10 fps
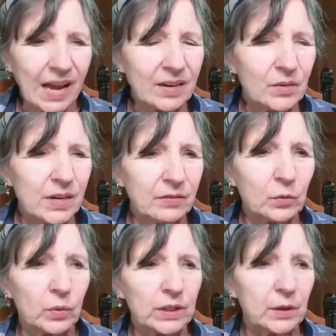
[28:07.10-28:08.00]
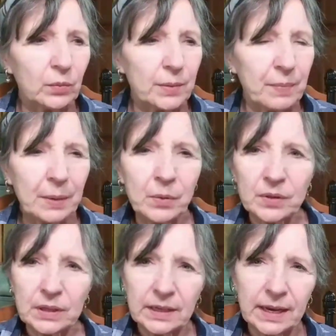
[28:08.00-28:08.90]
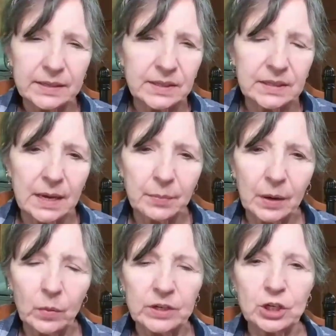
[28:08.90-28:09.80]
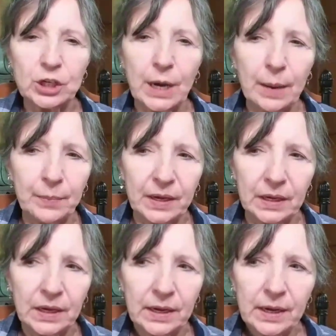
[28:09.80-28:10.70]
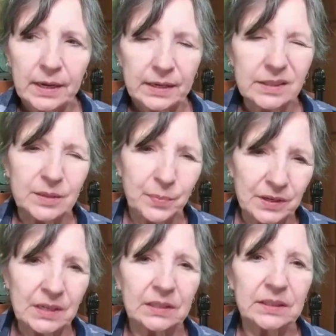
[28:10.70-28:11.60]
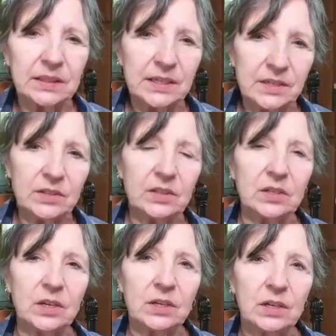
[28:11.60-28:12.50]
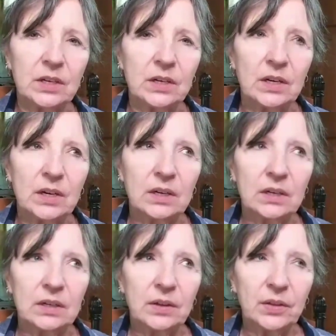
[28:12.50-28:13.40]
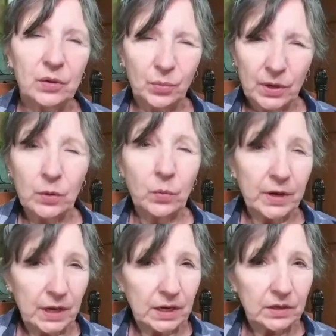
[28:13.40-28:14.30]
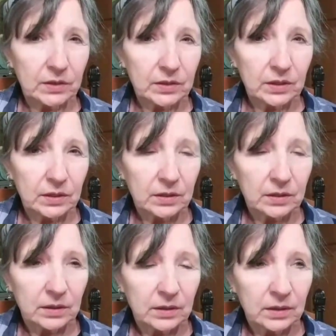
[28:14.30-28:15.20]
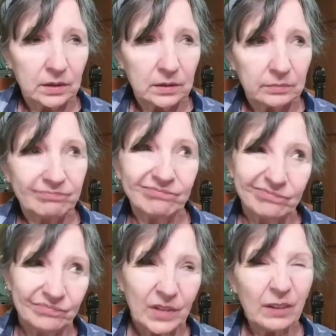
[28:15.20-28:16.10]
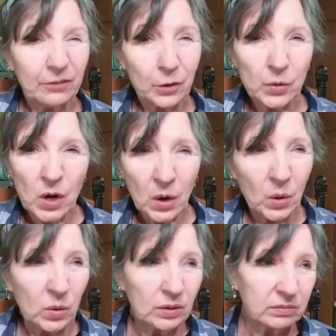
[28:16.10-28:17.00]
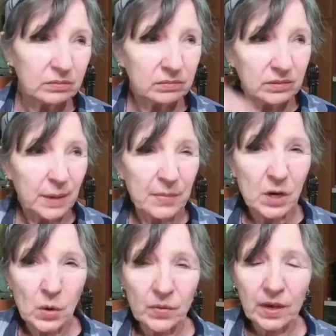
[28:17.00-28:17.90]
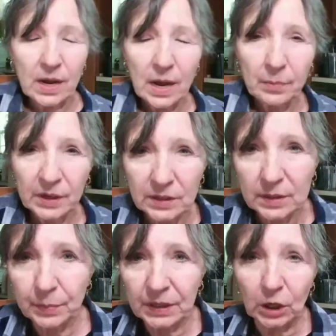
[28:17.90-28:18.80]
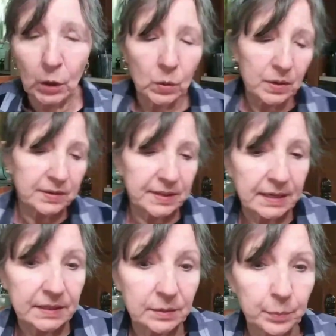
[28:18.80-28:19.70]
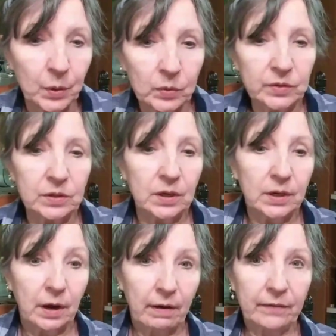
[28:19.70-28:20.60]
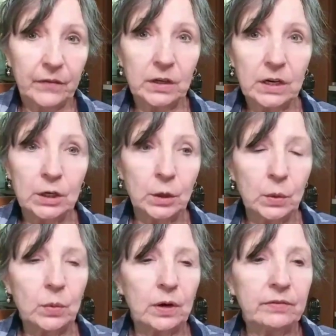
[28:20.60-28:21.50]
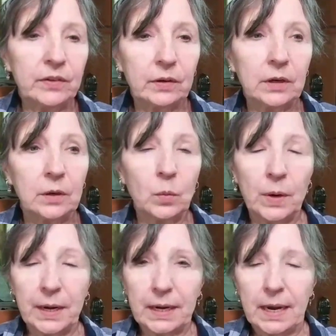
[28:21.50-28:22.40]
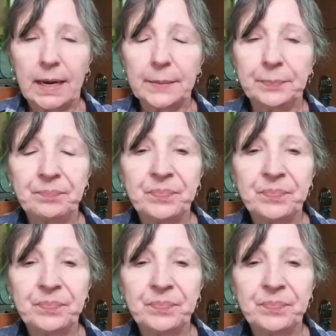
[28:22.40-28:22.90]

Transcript: I don't even really remember the last time I went shopping. It's been at least three weeks. If you know, let me know in the comments below because I did post a video of uh, what I got.